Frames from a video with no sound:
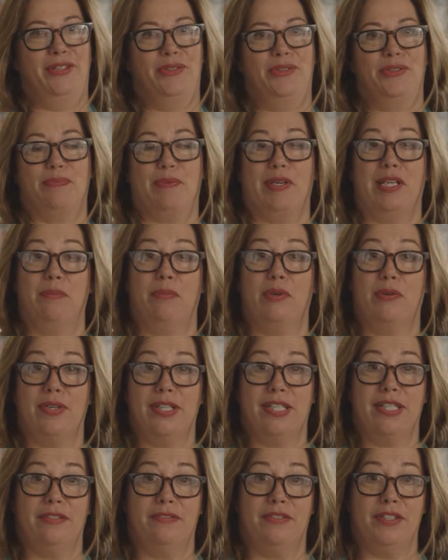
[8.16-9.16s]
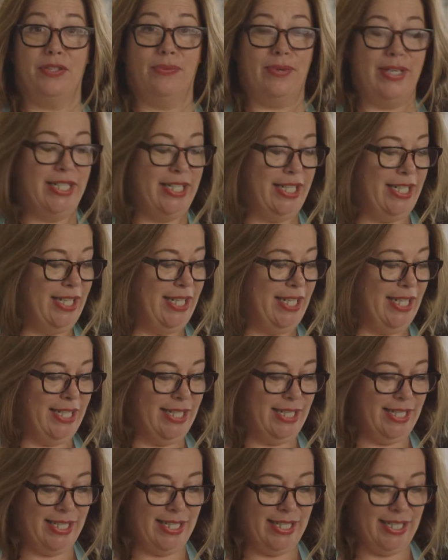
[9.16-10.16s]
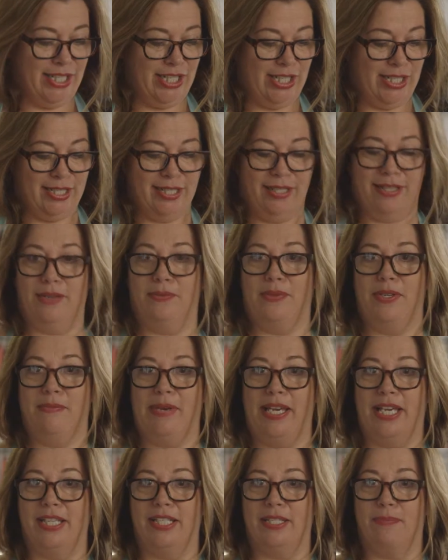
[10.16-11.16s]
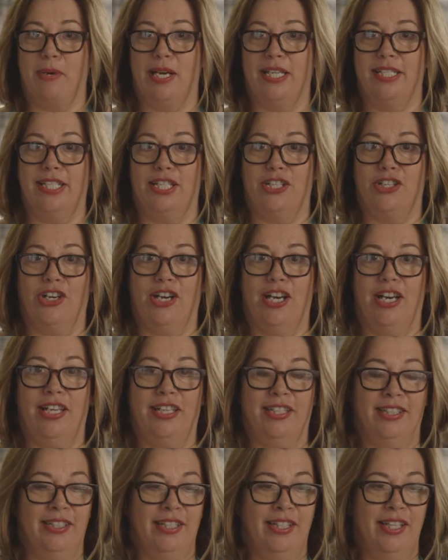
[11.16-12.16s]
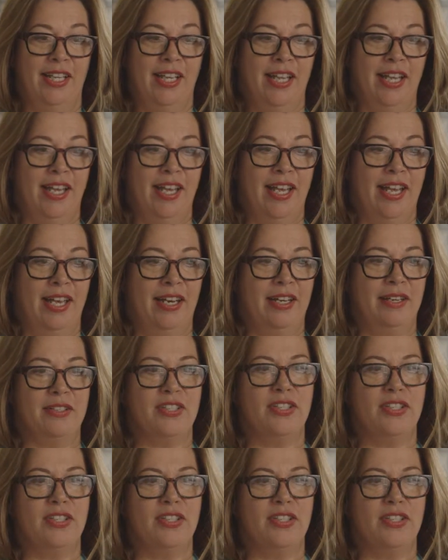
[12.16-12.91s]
who's been a barista for 20 years, suggested that we make a spicy chai. And it